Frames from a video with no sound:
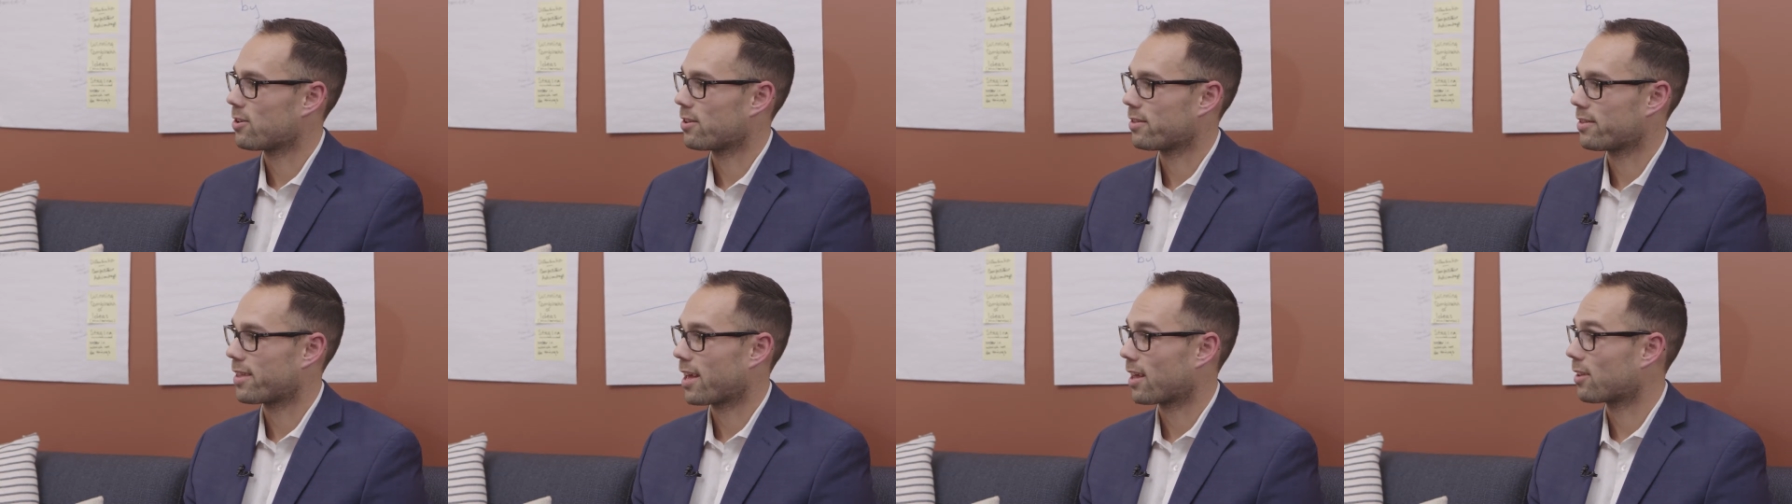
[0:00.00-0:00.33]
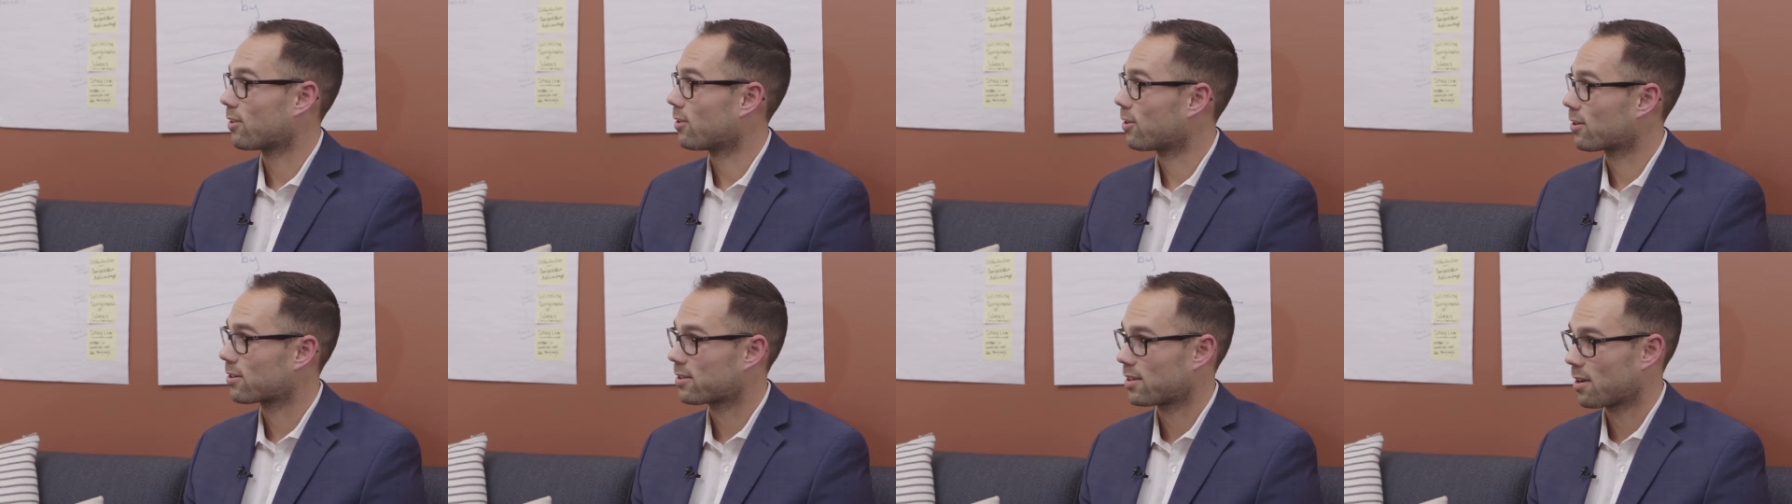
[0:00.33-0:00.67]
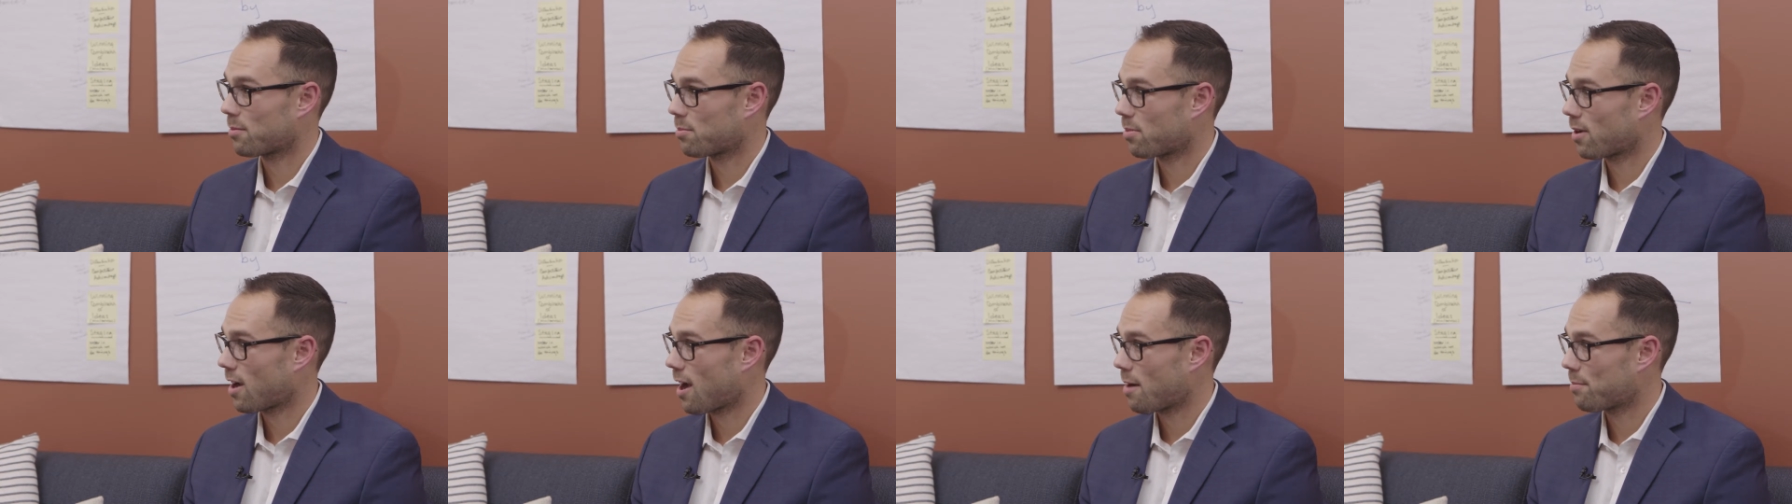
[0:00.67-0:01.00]
that looks
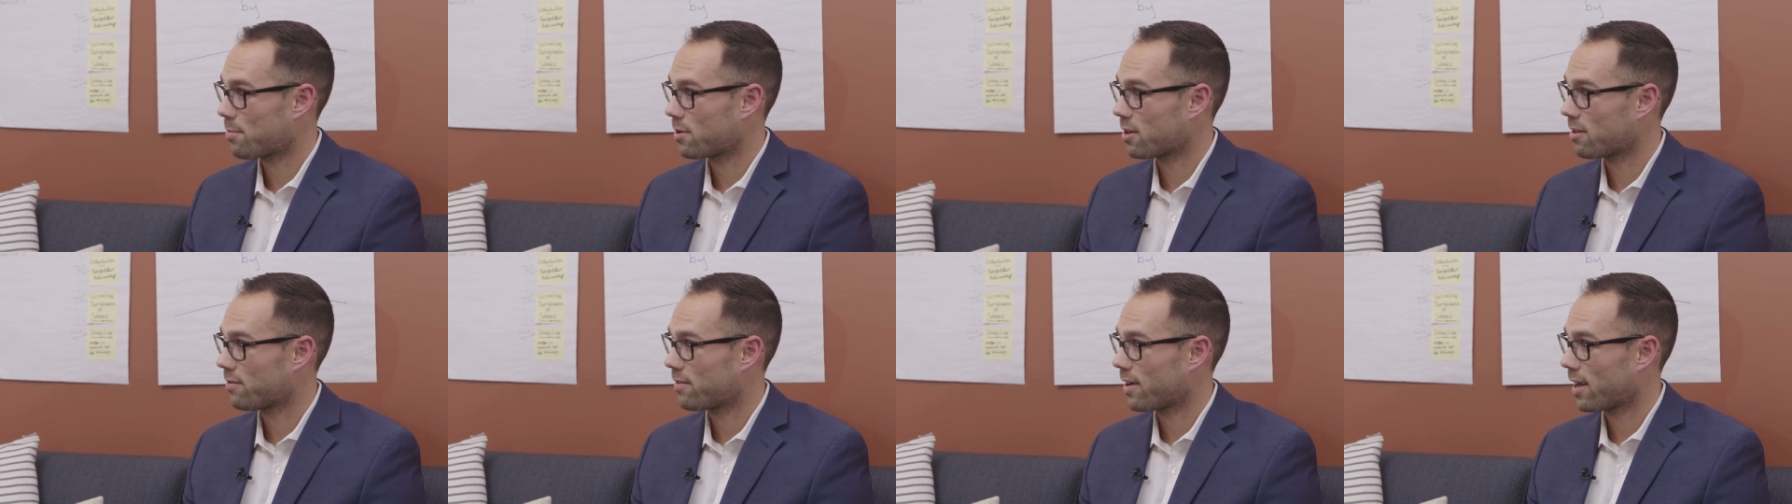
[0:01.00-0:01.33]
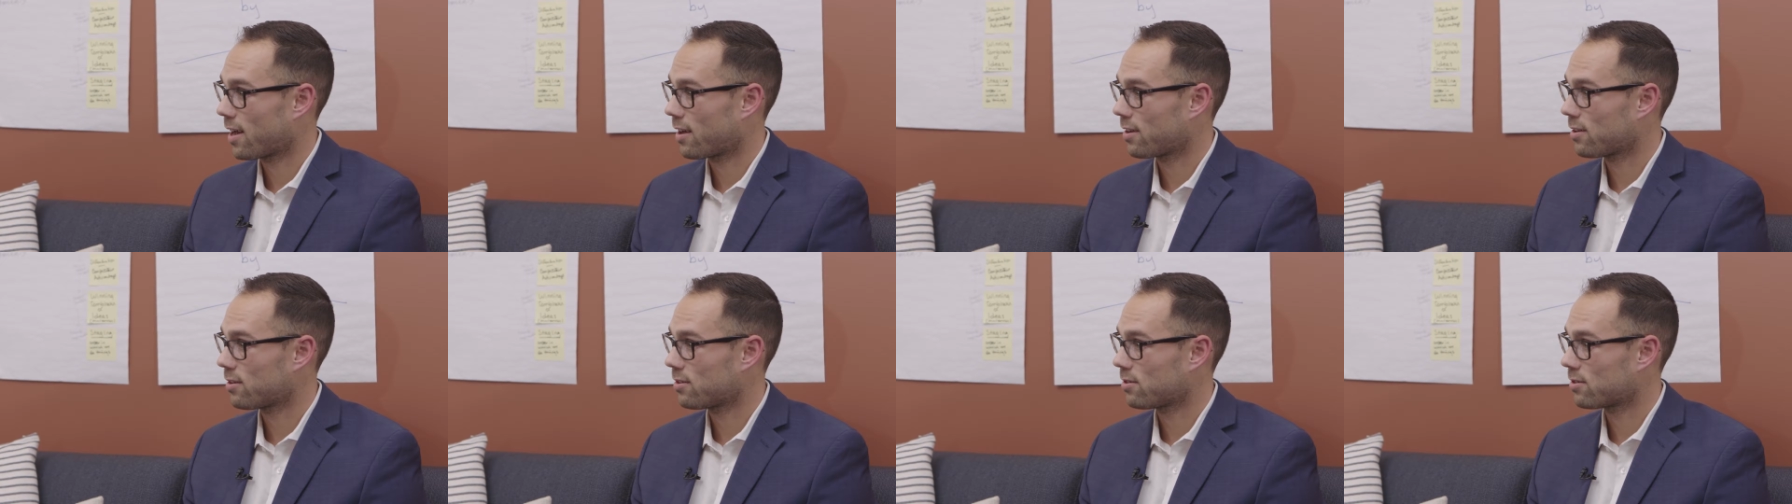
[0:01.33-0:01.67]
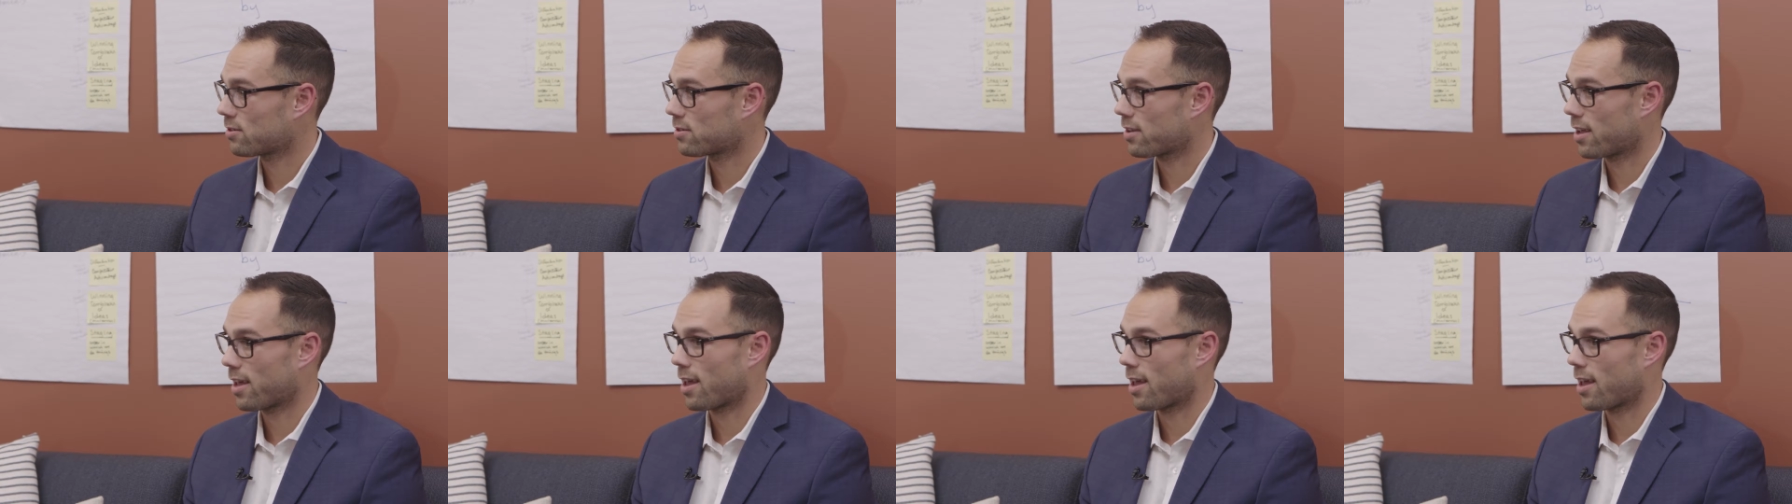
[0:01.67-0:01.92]
at property values